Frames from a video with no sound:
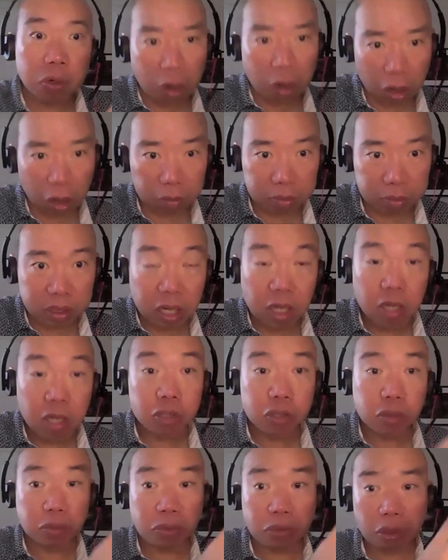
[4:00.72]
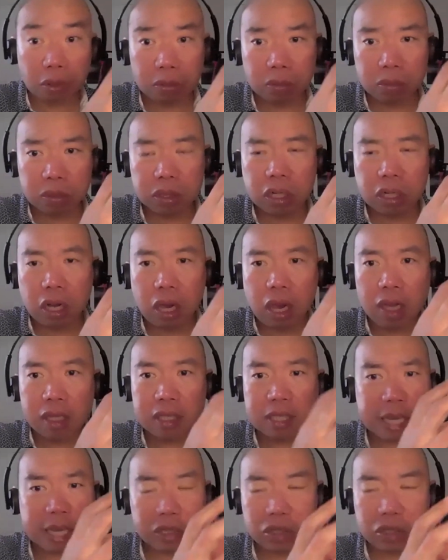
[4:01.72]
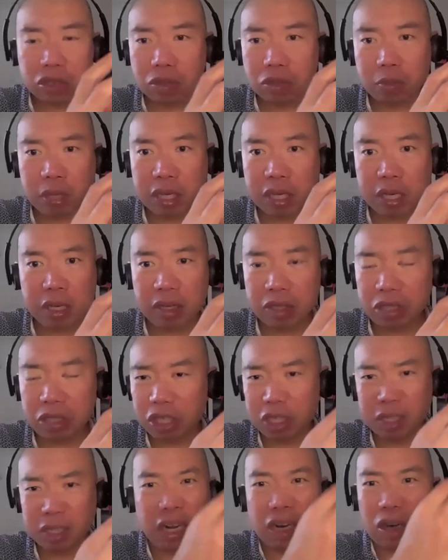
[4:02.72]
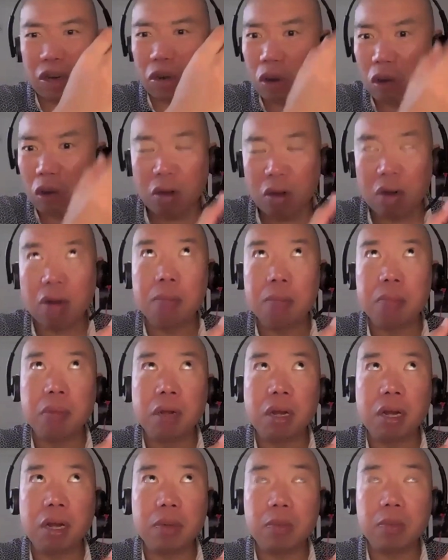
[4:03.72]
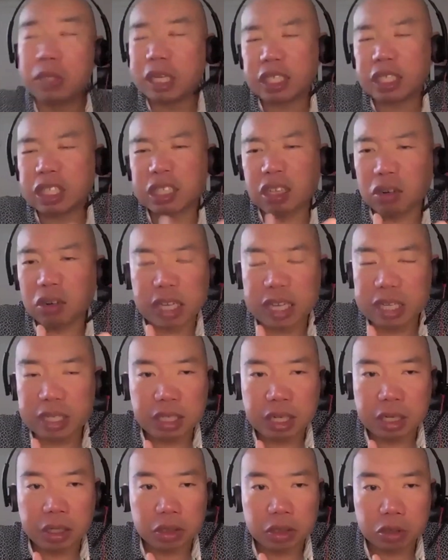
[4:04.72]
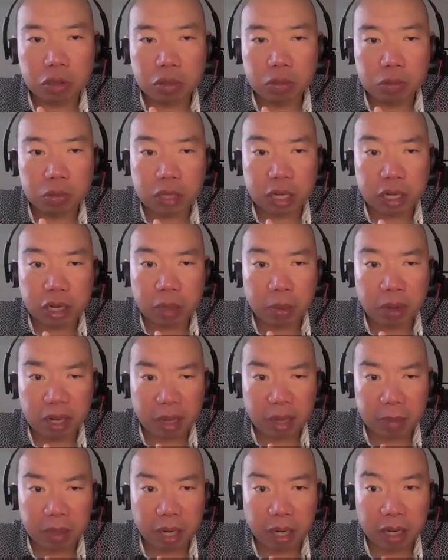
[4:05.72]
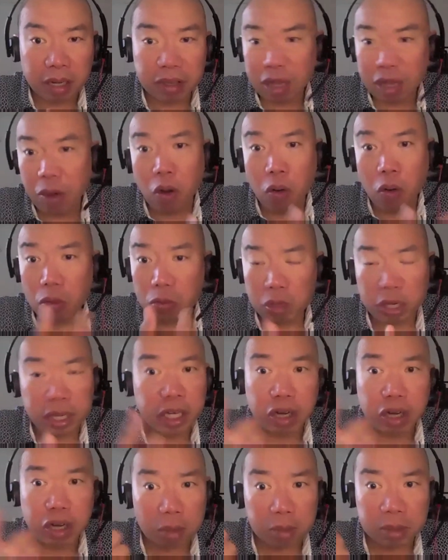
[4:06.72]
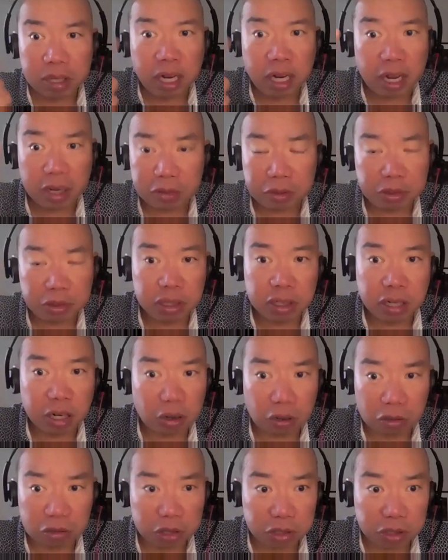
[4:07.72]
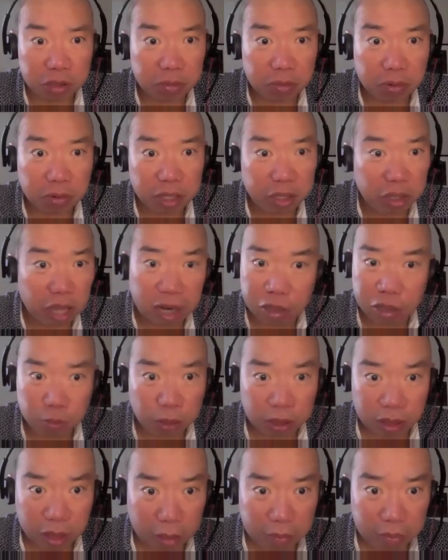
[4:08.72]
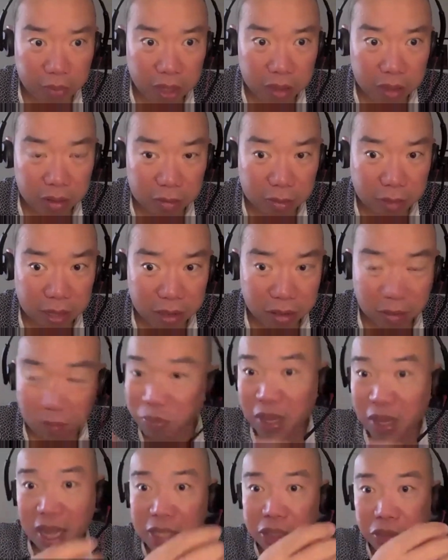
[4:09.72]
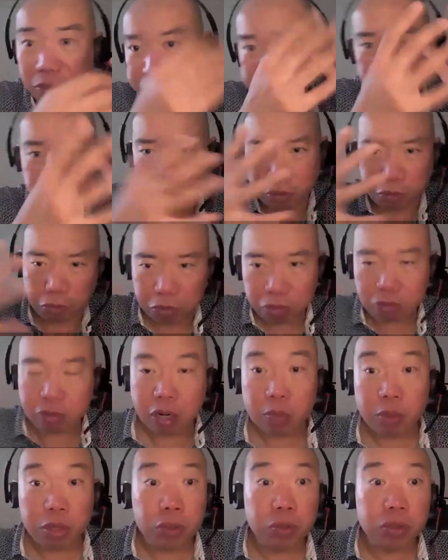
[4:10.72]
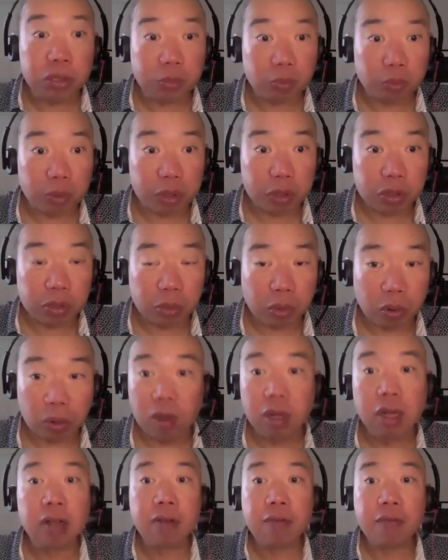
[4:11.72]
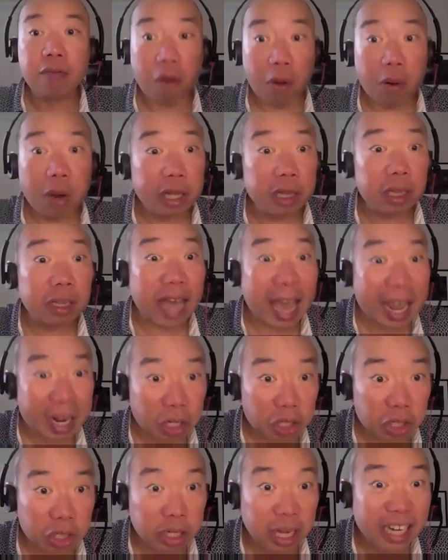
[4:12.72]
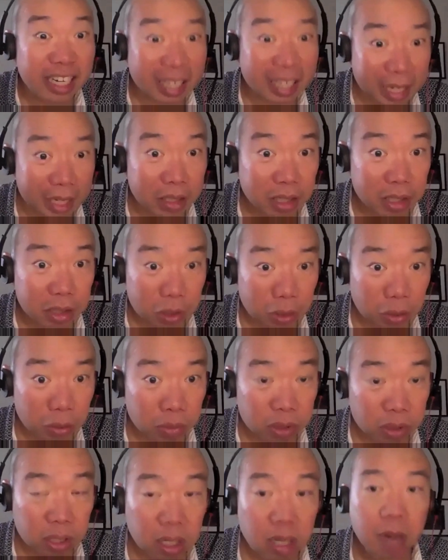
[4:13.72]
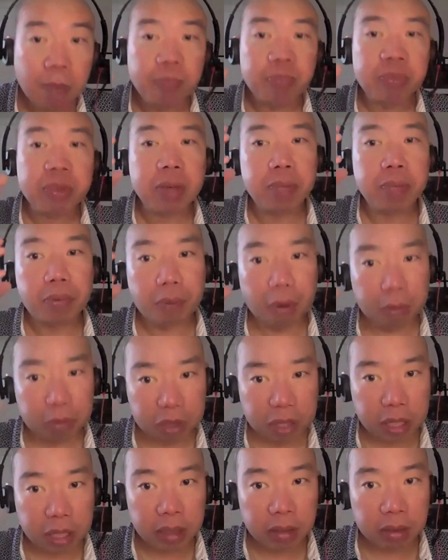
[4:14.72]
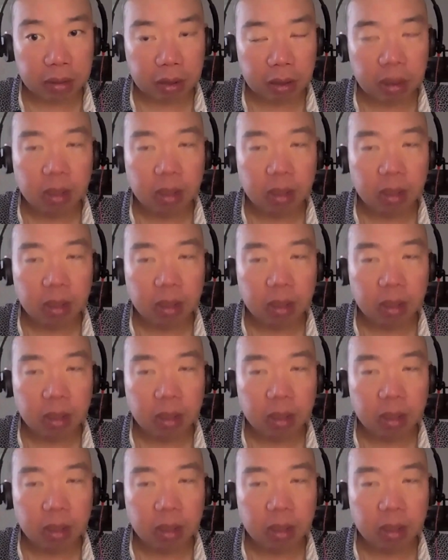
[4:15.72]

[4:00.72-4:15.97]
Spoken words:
carbs. So those tend to be just a lot, well, they're just a lot easier to take apart chemically. They're only carbon, hydrogen, and oxygen, right? That is what that does make them. And so, and we use them all. Very little energy and heat is used. Protein,